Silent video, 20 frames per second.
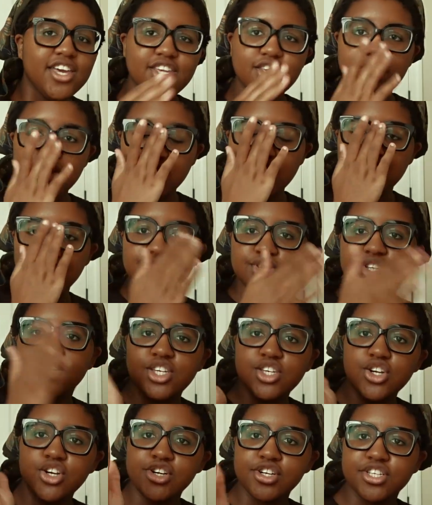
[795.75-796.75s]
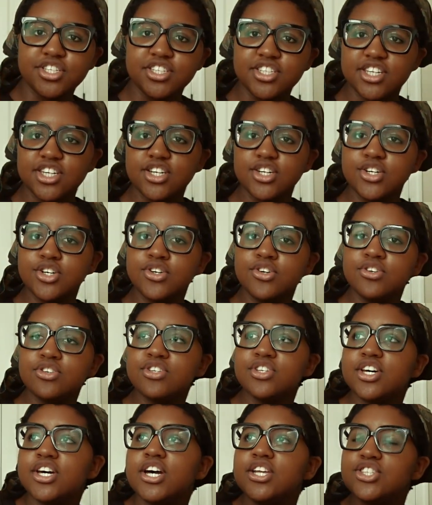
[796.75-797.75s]
Use your
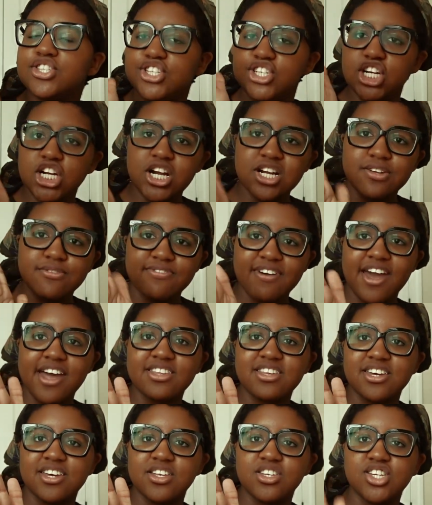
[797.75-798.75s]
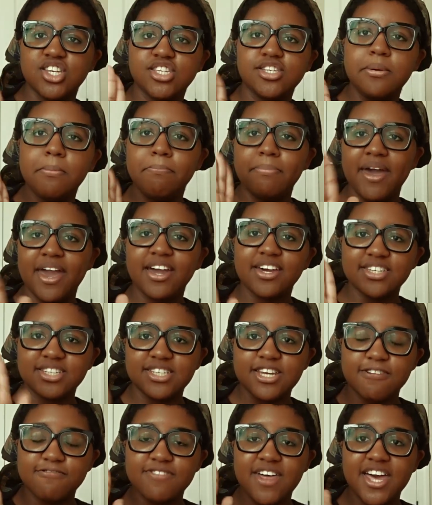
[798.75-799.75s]
skills to your advantage to make
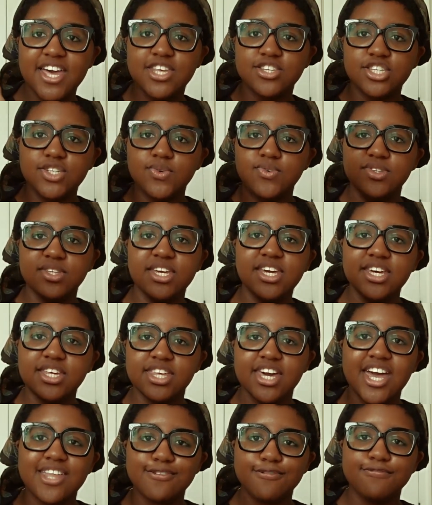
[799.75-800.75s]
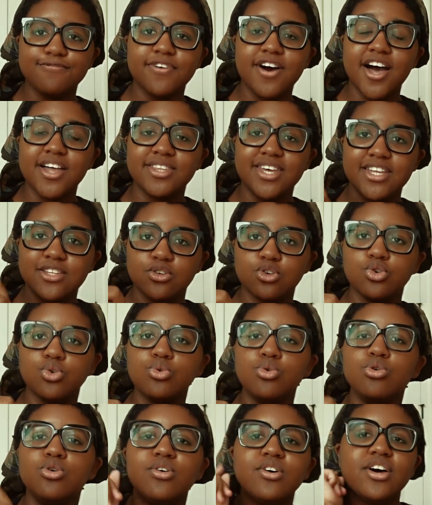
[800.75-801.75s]
stuff that is unique and fun and
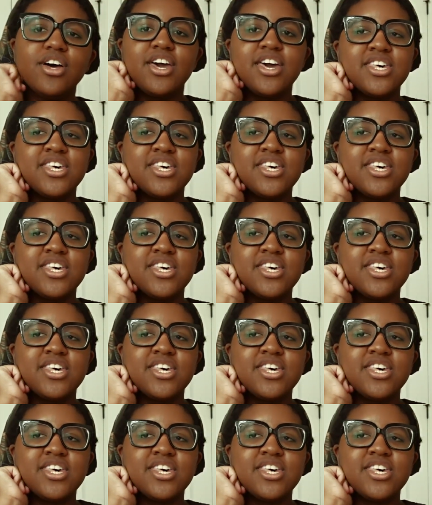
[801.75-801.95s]
cool,